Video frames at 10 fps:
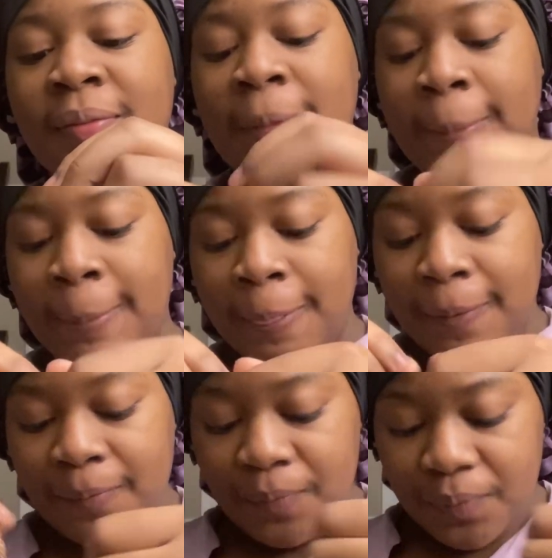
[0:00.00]

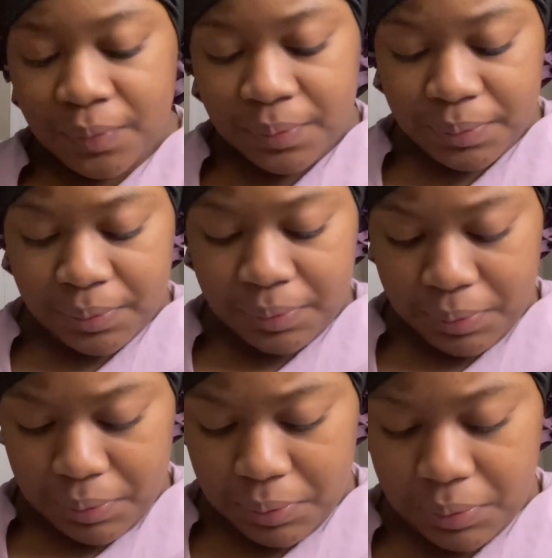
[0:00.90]

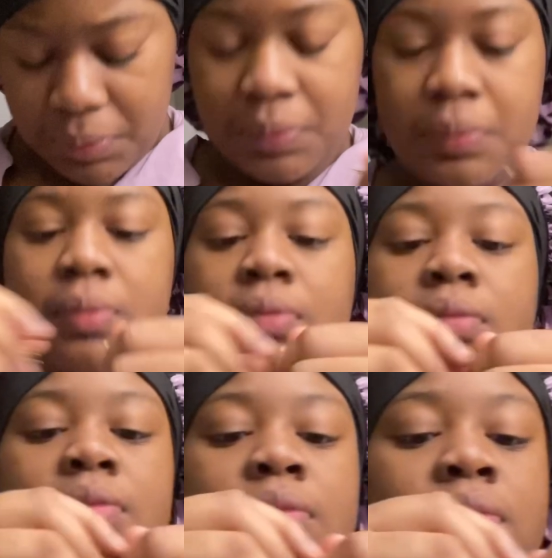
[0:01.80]

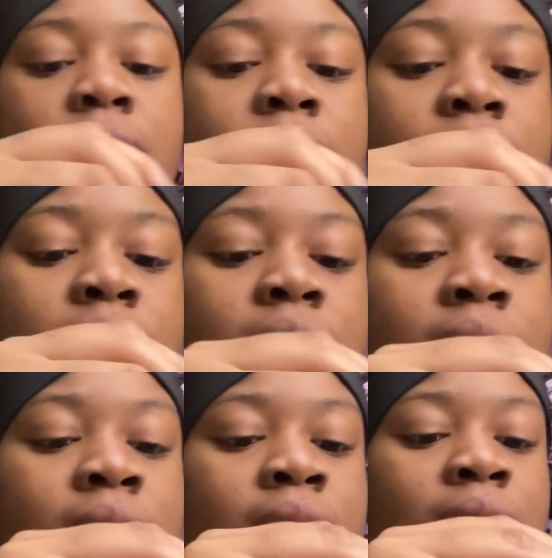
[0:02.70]

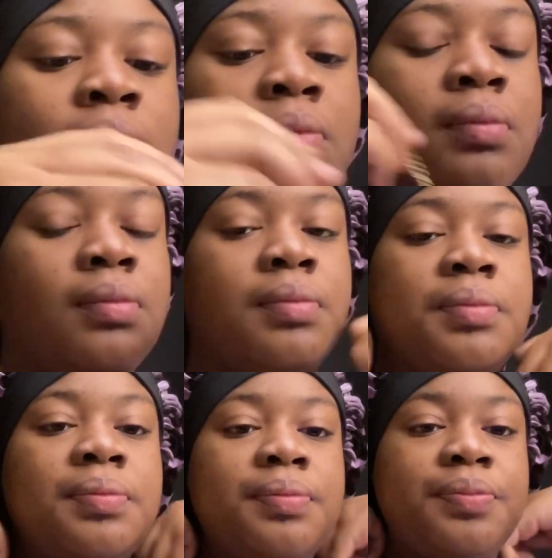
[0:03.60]

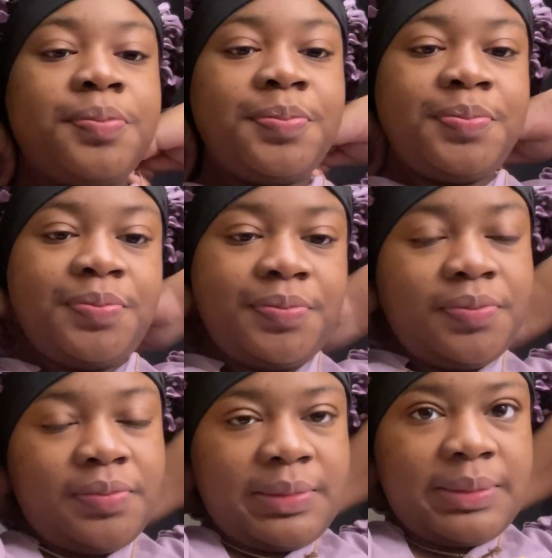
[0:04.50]

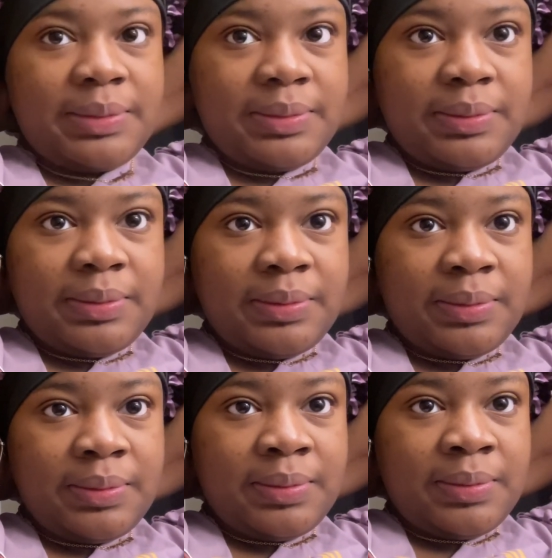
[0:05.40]

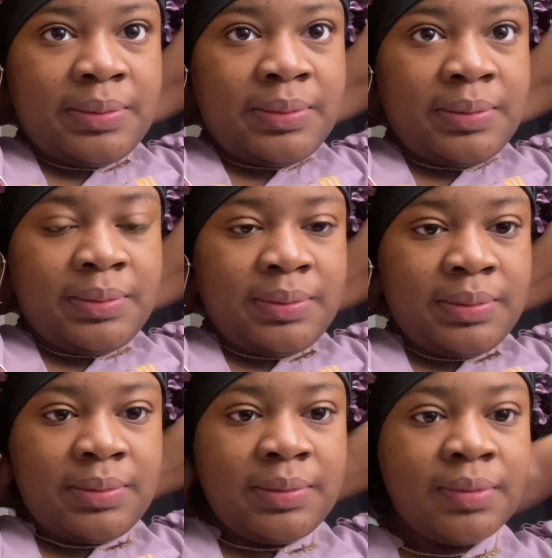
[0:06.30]

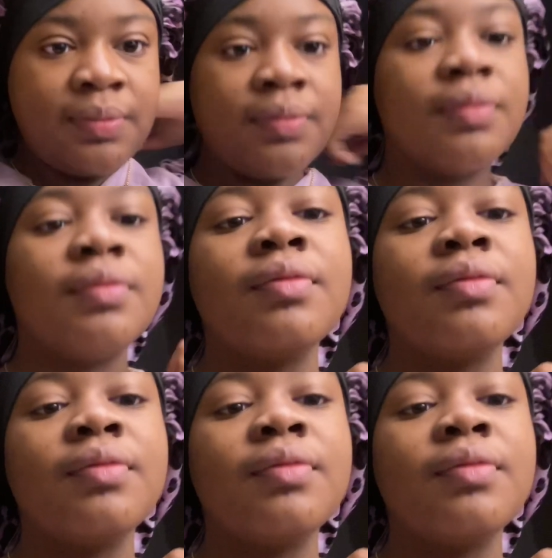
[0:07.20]
[no speech]